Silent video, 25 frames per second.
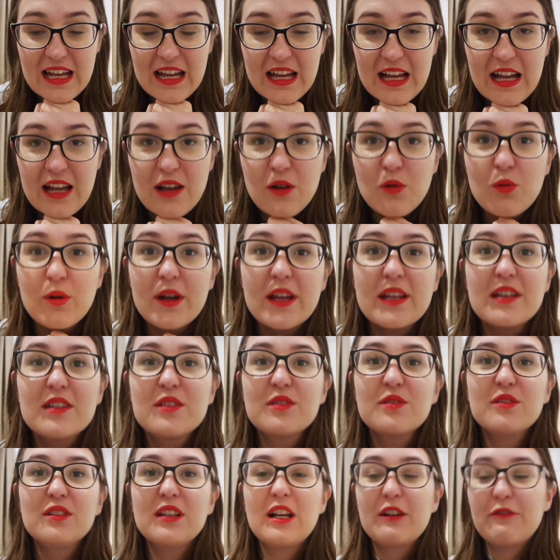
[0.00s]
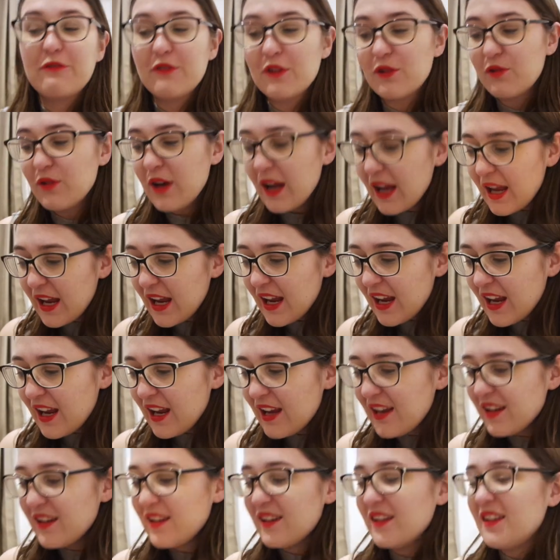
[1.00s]
I went to La
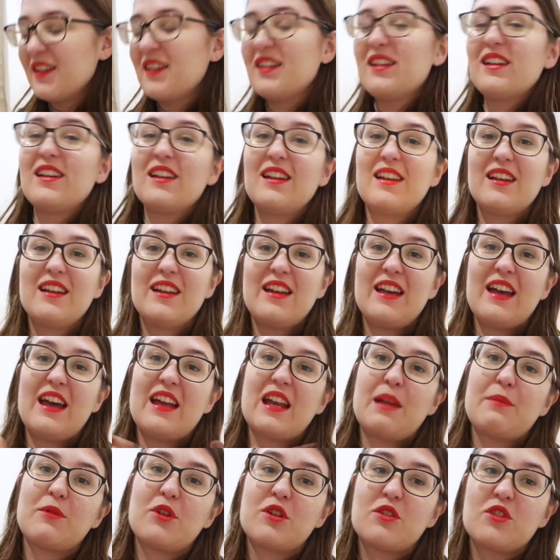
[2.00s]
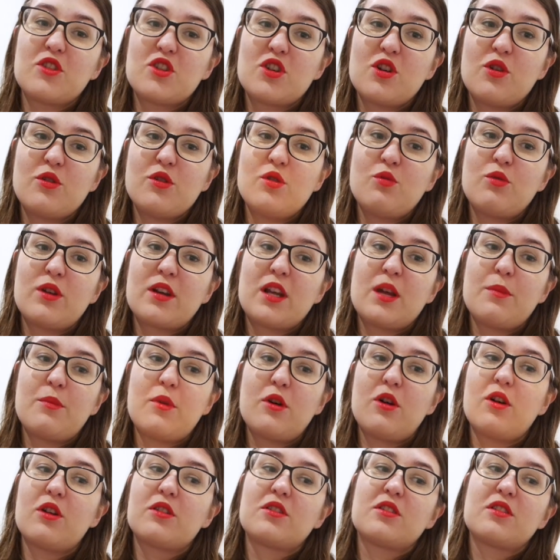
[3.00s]
Foret. And I'm gonna show you what I
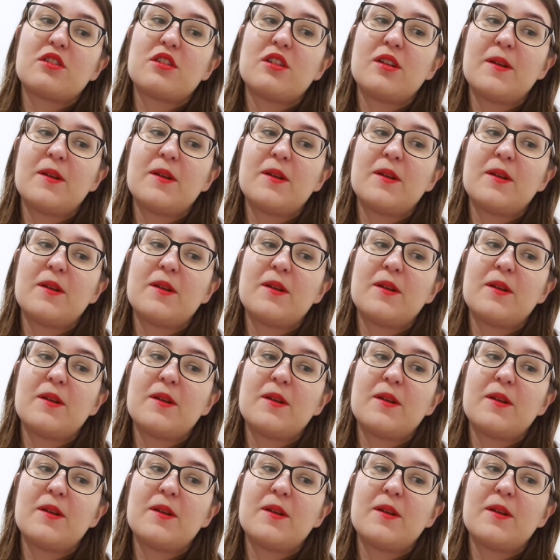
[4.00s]
bought.